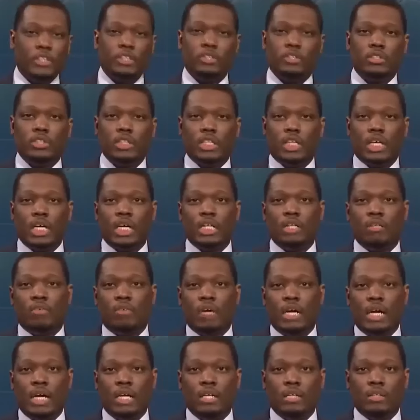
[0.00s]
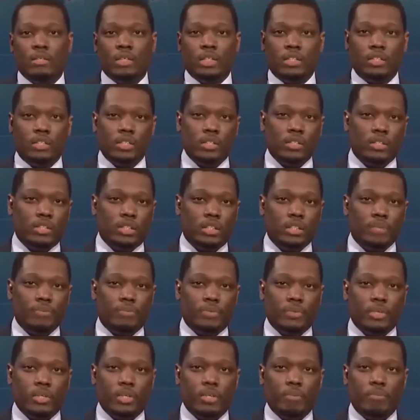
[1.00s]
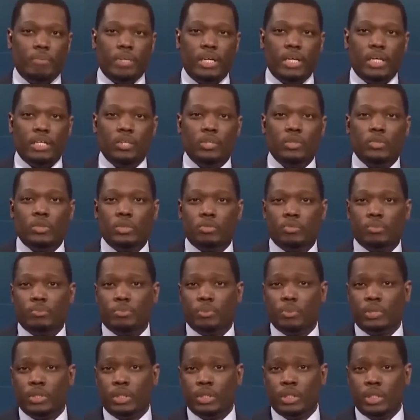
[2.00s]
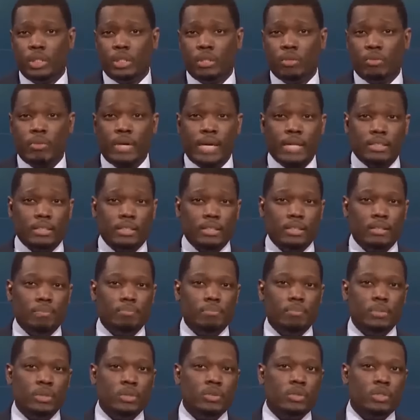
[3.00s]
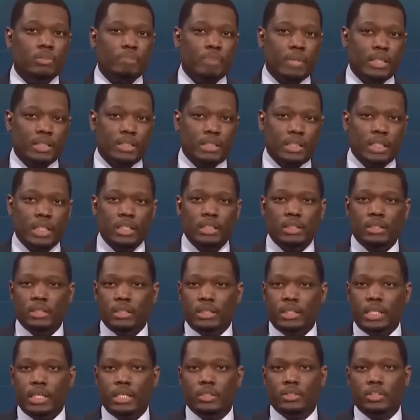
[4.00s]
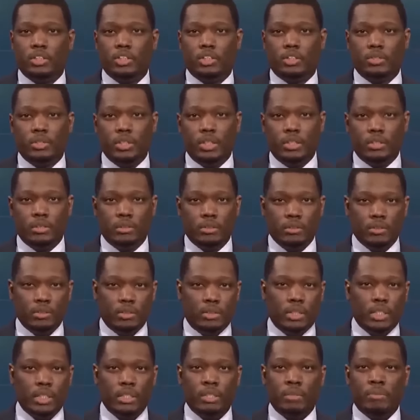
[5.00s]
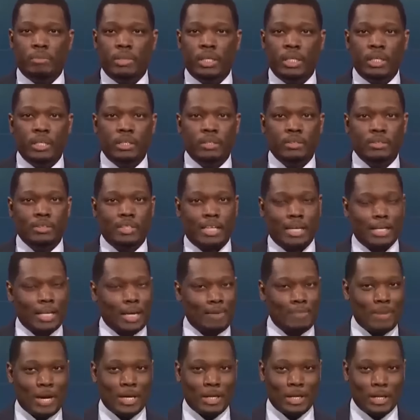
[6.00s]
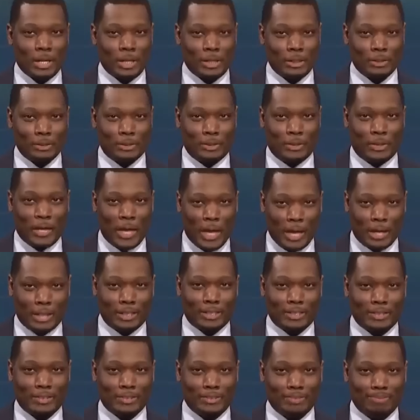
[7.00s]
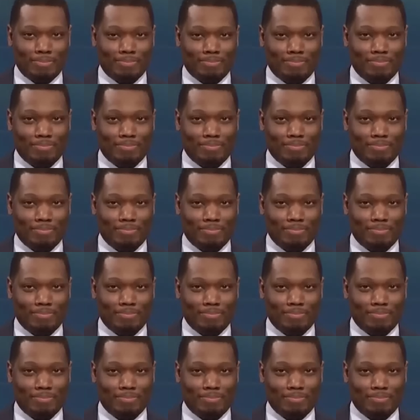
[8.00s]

Officials in Colorado are searching for the man who was reportedly harassing a moose by chasing it down the street. Said the man, "I like my girls thick."